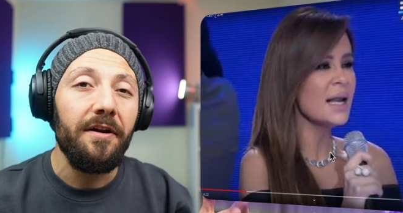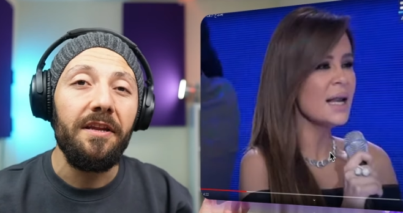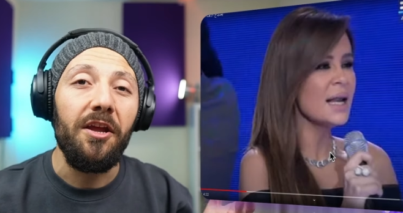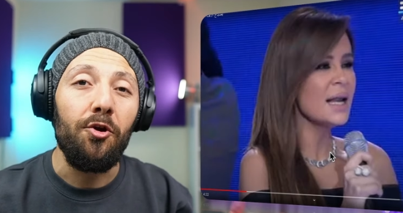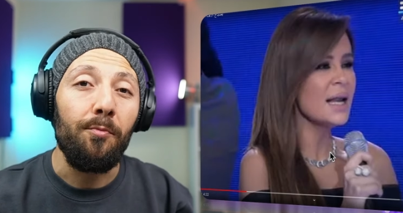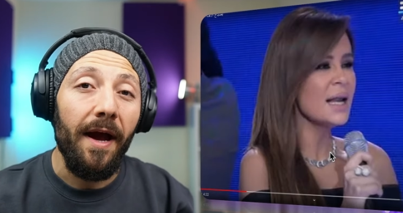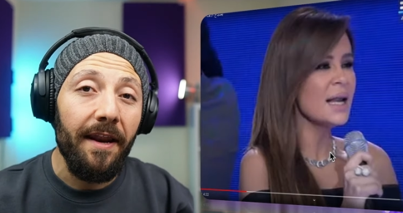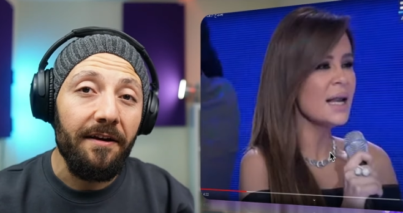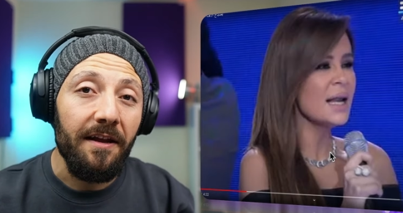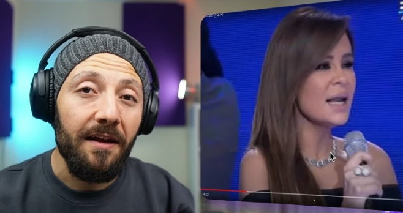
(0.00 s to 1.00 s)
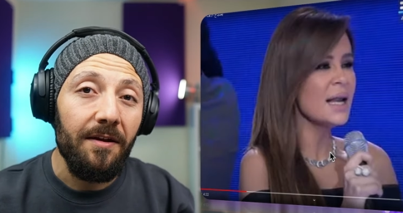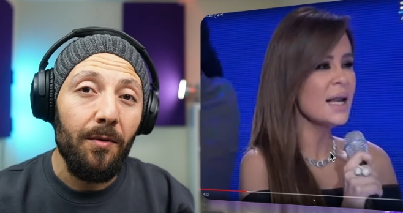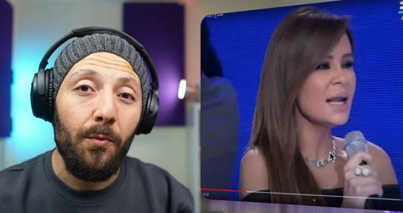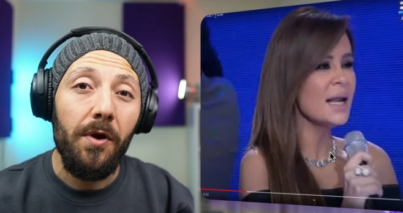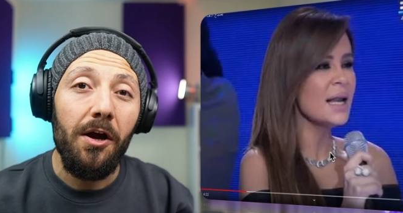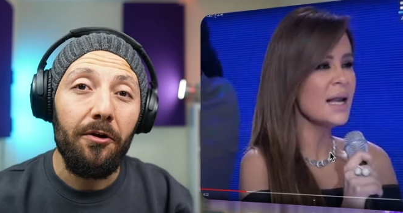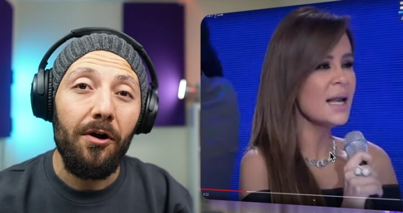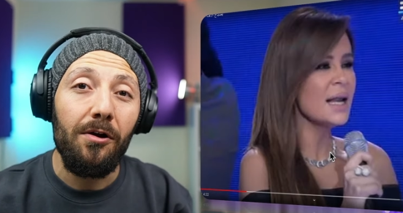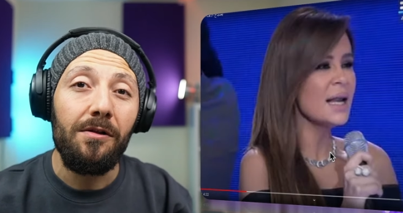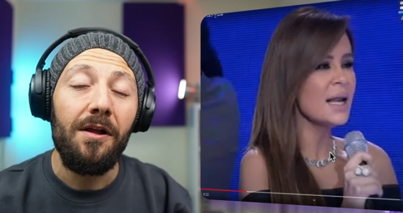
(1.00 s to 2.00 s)
Speaker 1: in humanity. We are
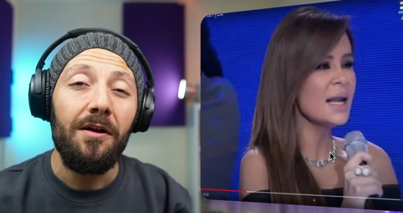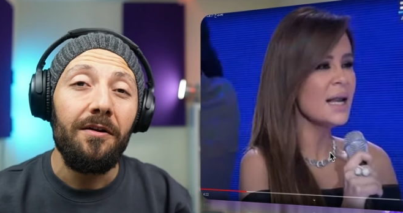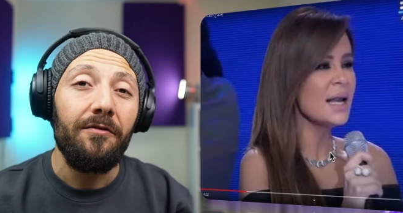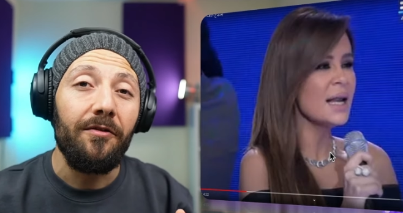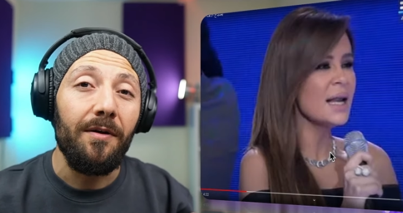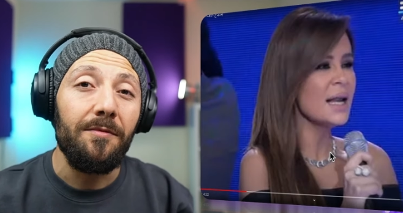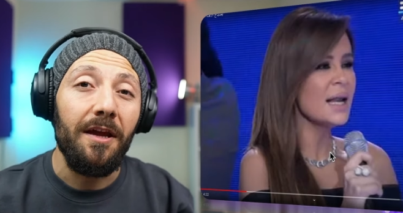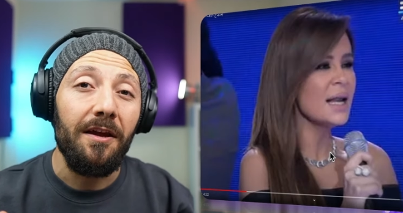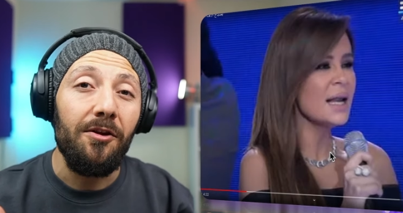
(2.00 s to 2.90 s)
all from the